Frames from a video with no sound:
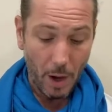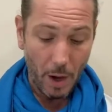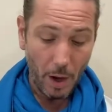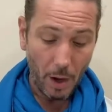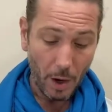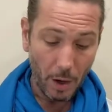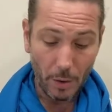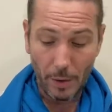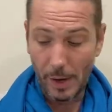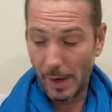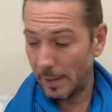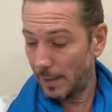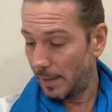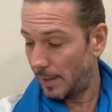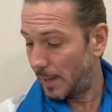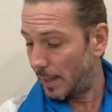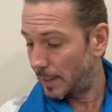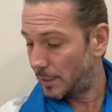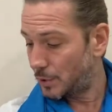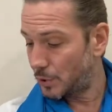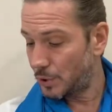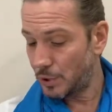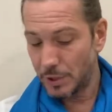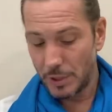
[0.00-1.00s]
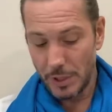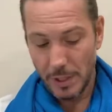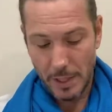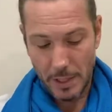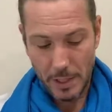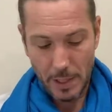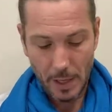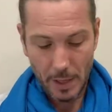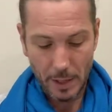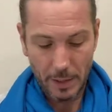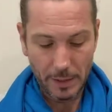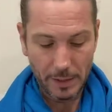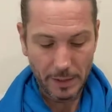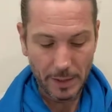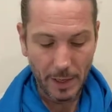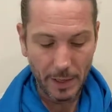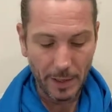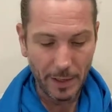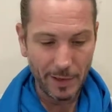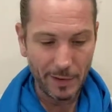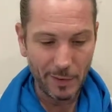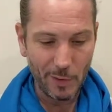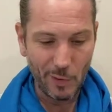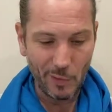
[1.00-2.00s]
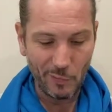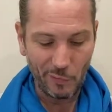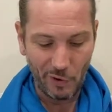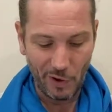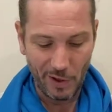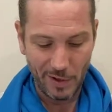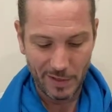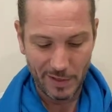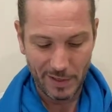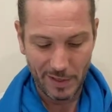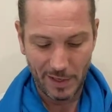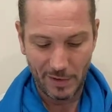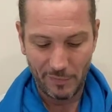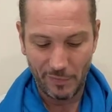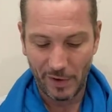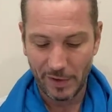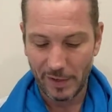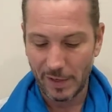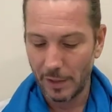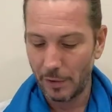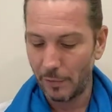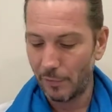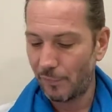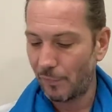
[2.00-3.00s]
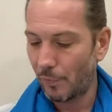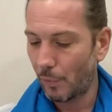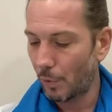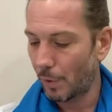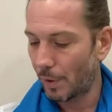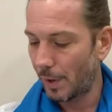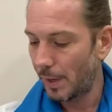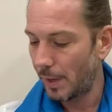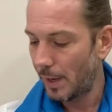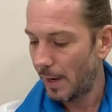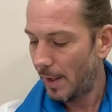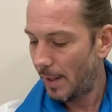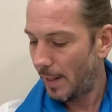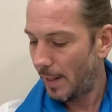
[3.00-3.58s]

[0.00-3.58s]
All right, let's see a kind of, if I can afford,